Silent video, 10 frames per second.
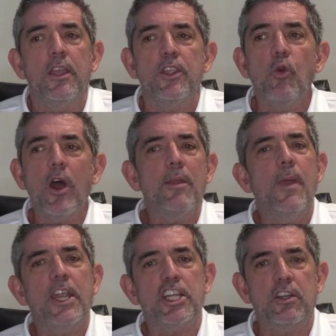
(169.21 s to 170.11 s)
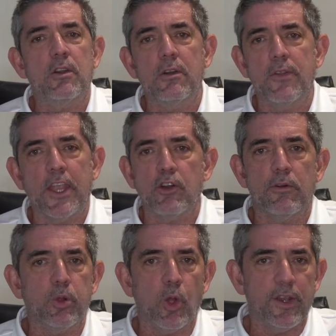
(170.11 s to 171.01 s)
you want to make sure that your
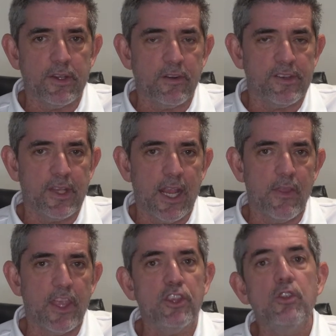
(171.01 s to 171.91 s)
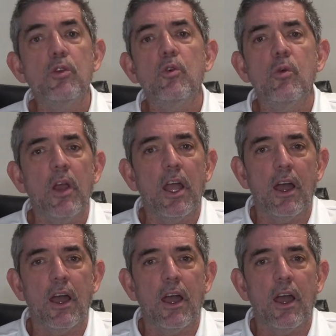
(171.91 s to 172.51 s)
employees understand that you